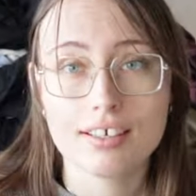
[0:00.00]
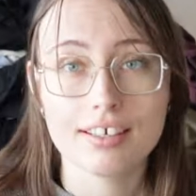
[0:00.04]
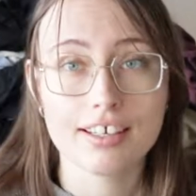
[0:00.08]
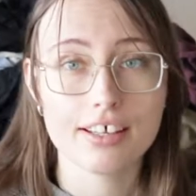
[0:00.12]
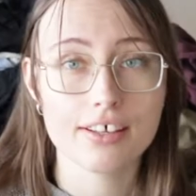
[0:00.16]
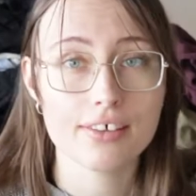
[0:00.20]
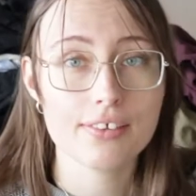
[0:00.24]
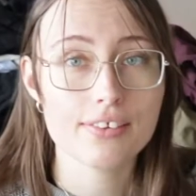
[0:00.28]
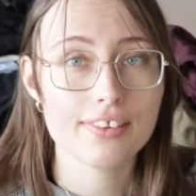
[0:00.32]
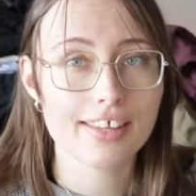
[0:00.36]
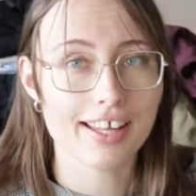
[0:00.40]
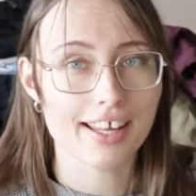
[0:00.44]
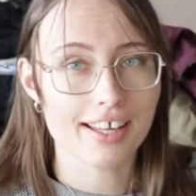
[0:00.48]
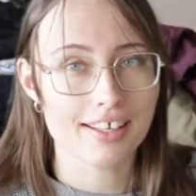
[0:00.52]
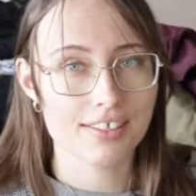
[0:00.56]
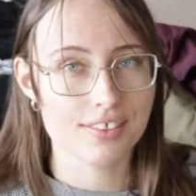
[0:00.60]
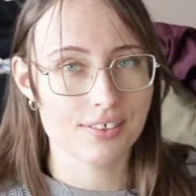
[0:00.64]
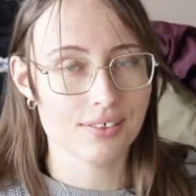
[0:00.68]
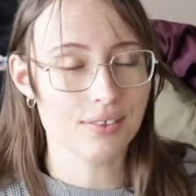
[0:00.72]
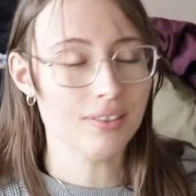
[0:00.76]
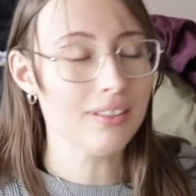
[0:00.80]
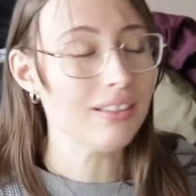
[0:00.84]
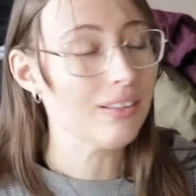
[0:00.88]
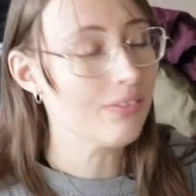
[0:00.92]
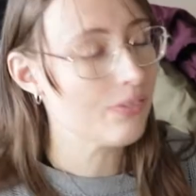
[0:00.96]
Now that
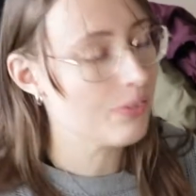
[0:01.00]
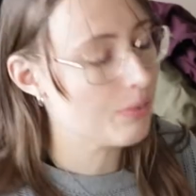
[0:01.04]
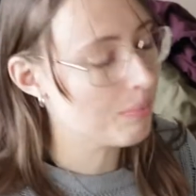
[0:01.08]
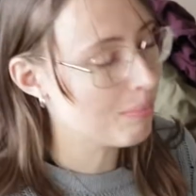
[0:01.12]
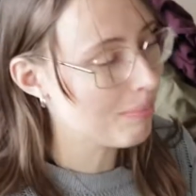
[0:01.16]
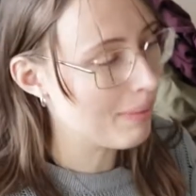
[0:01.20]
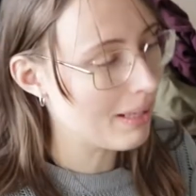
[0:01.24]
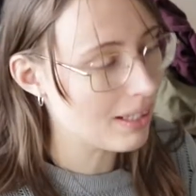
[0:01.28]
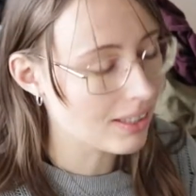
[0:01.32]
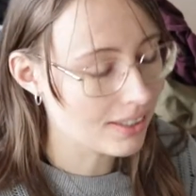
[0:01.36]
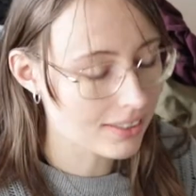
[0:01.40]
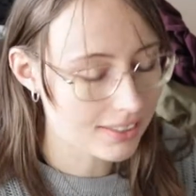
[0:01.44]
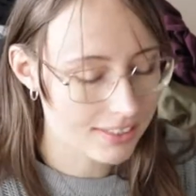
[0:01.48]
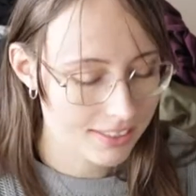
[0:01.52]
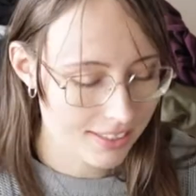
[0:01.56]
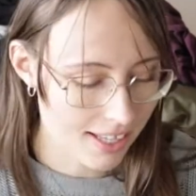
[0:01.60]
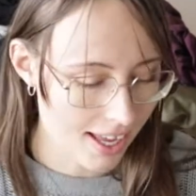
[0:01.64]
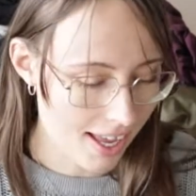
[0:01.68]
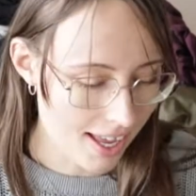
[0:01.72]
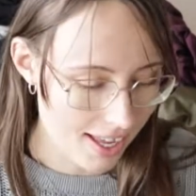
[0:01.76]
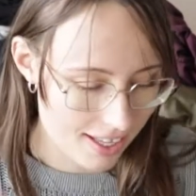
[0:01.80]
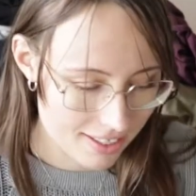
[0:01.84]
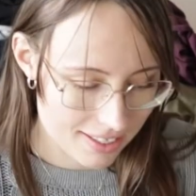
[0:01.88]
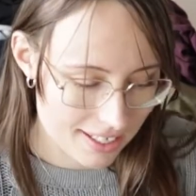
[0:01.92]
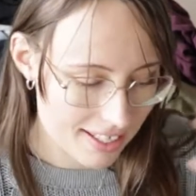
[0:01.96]
all of the belts
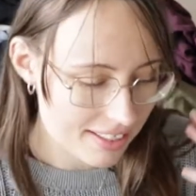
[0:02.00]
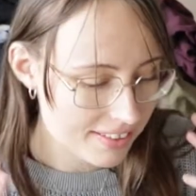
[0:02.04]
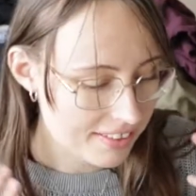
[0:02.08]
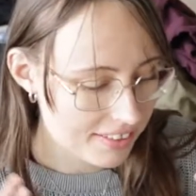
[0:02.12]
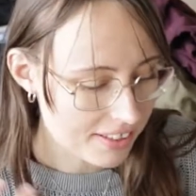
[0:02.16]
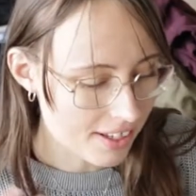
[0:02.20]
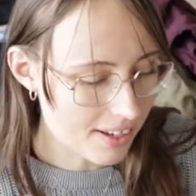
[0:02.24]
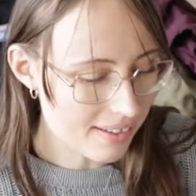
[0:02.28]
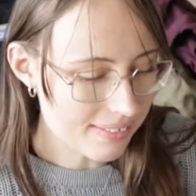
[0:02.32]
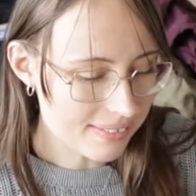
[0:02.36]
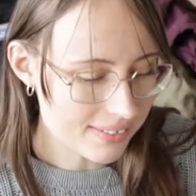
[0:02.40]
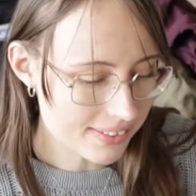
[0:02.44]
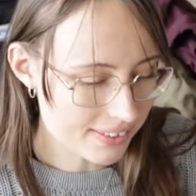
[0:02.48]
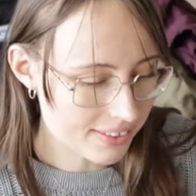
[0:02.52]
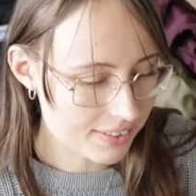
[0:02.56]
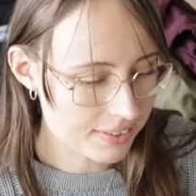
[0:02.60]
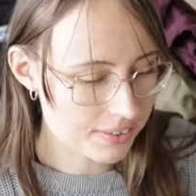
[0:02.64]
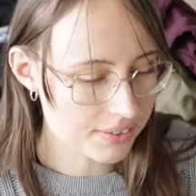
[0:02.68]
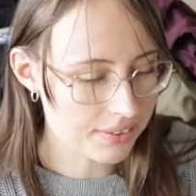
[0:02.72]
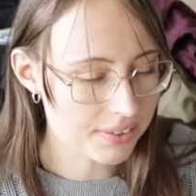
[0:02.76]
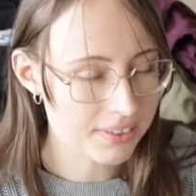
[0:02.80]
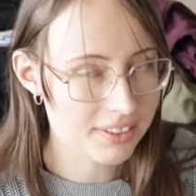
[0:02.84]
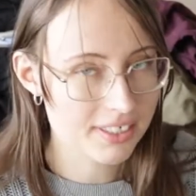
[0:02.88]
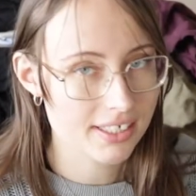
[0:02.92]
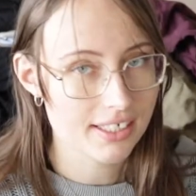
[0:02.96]
and headscarves are
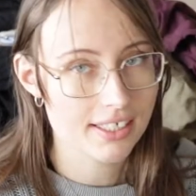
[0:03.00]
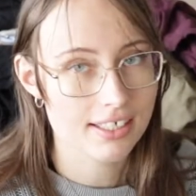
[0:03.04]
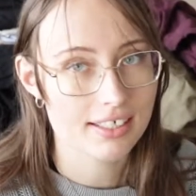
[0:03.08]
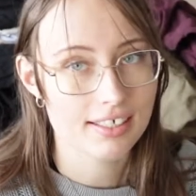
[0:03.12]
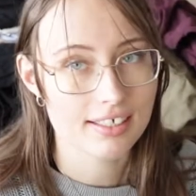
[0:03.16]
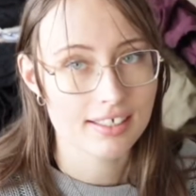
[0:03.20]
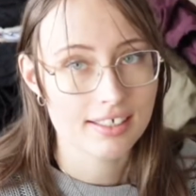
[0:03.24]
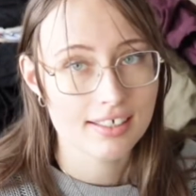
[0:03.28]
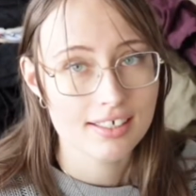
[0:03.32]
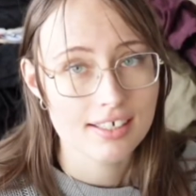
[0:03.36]
sorted,